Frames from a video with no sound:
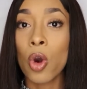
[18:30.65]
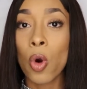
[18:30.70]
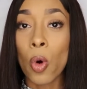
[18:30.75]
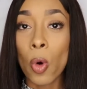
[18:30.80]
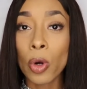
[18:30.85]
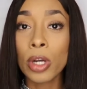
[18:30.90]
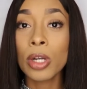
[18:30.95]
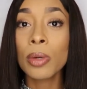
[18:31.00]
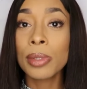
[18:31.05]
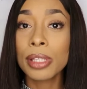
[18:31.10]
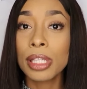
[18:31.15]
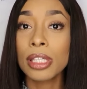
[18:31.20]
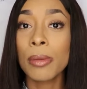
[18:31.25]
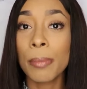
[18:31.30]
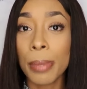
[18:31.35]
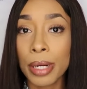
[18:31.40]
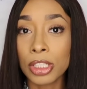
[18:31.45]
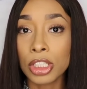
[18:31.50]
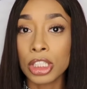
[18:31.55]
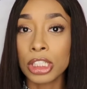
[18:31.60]
Order within a
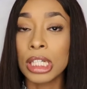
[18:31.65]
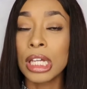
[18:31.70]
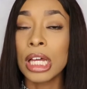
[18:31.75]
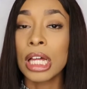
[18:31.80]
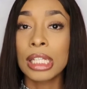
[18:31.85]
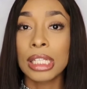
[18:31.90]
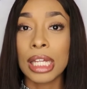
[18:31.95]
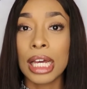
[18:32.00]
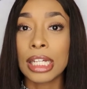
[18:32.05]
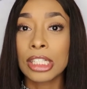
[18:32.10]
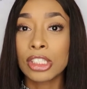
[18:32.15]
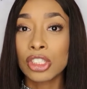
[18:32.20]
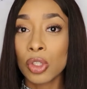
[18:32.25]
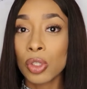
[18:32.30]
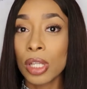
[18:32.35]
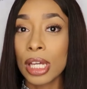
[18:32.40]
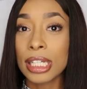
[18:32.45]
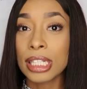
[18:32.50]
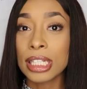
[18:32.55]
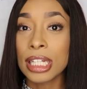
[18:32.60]
budget. Like, so
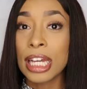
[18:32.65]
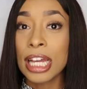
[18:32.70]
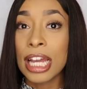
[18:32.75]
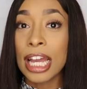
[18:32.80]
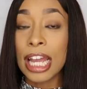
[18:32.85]
like,